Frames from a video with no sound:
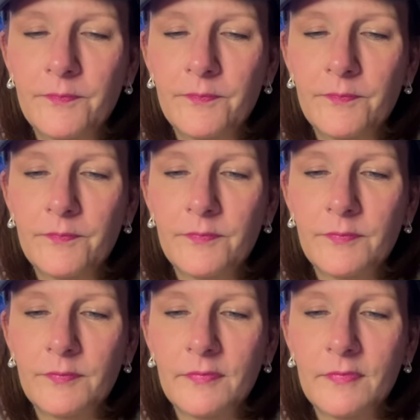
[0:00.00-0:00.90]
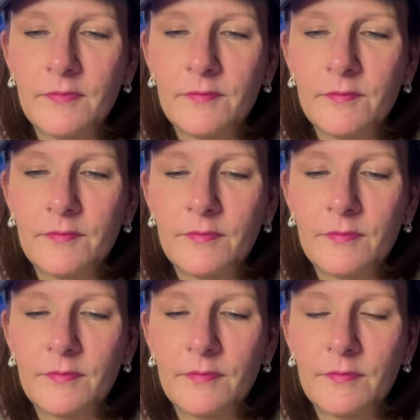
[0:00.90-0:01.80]

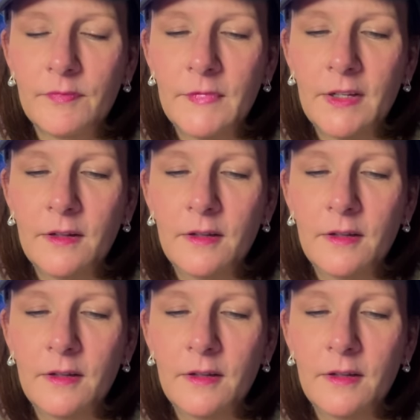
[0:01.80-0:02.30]
Nobody speaks.